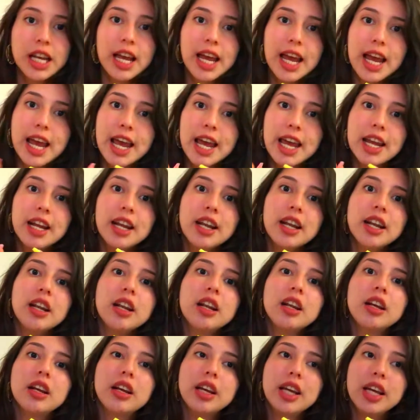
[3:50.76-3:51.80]
and
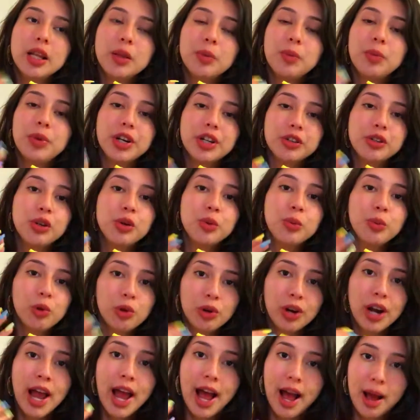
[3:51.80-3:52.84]
it brings you
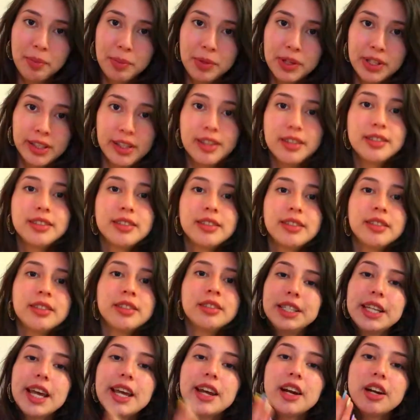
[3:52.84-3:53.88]
more happiness.
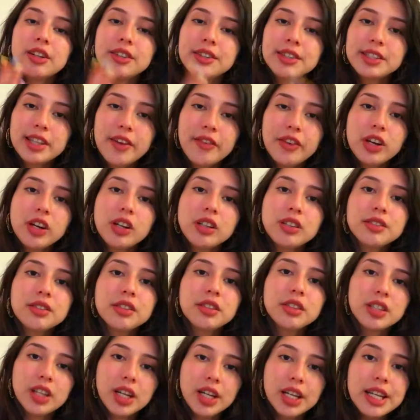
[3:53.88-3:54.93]
There are several
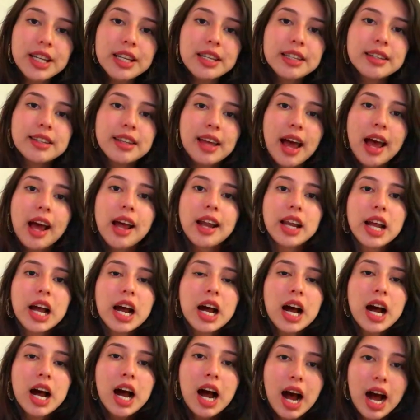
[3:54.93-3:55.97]
studies that
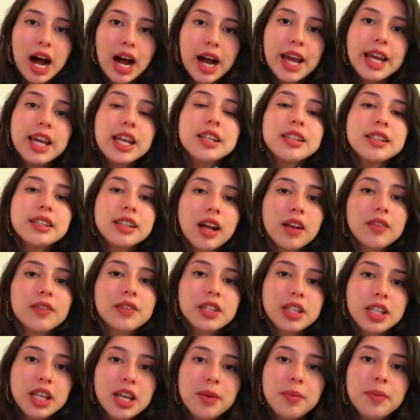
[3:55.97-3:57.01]
high
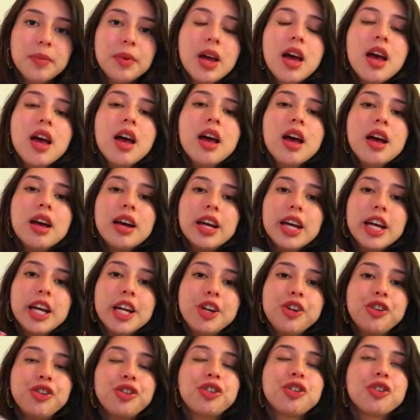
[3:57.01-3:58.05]
self-esteem
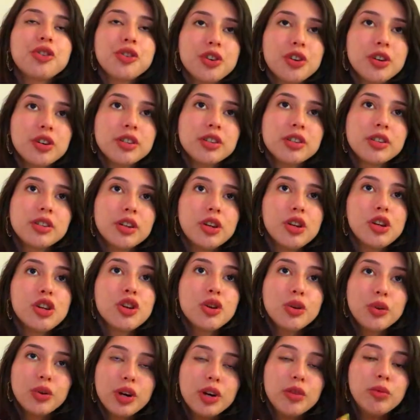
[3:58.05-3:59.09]
ensures
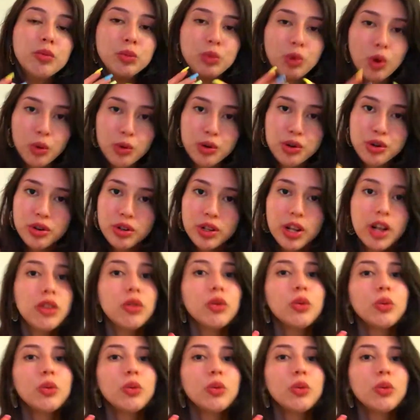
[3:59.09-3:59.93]
your emotional